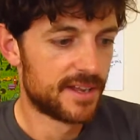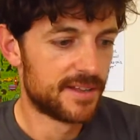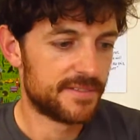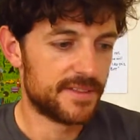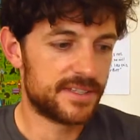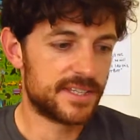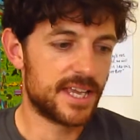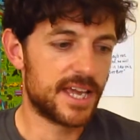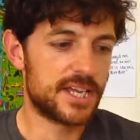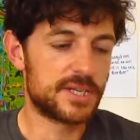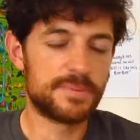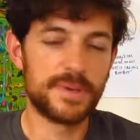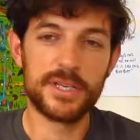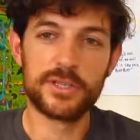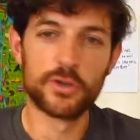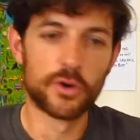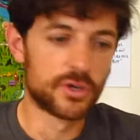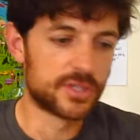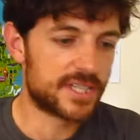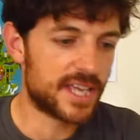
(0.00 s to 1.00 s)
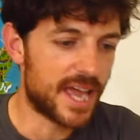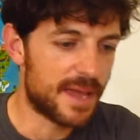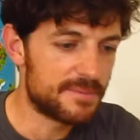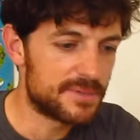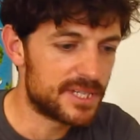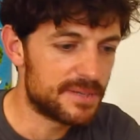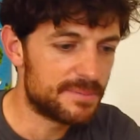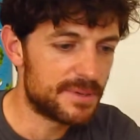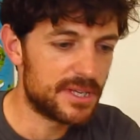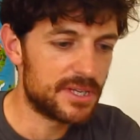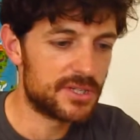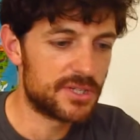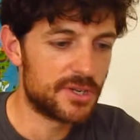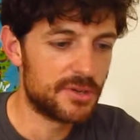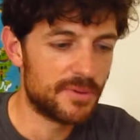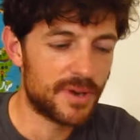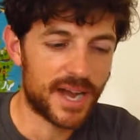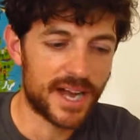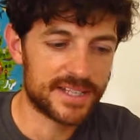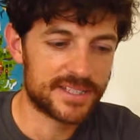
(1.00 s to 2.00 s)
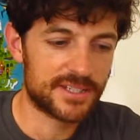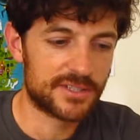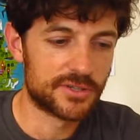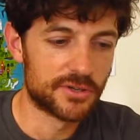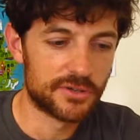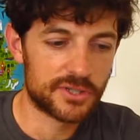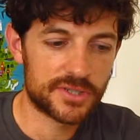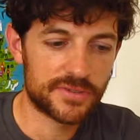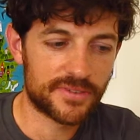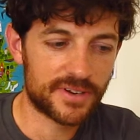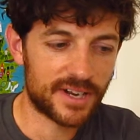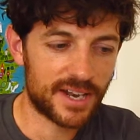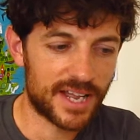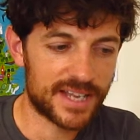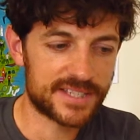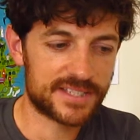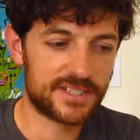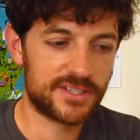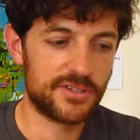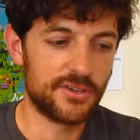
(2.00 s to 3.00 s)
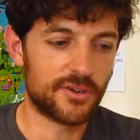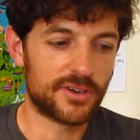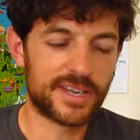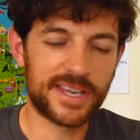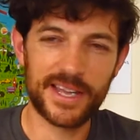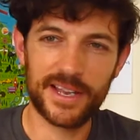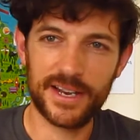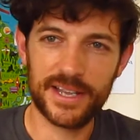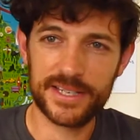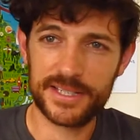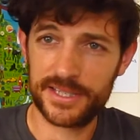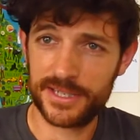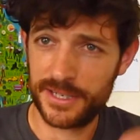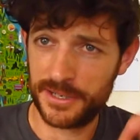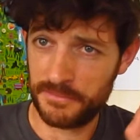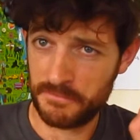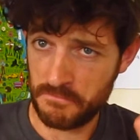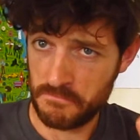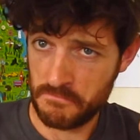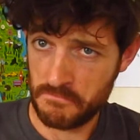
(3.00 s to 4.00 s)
The DHB Dorsia MTB shoe adds a touch of class to your kit list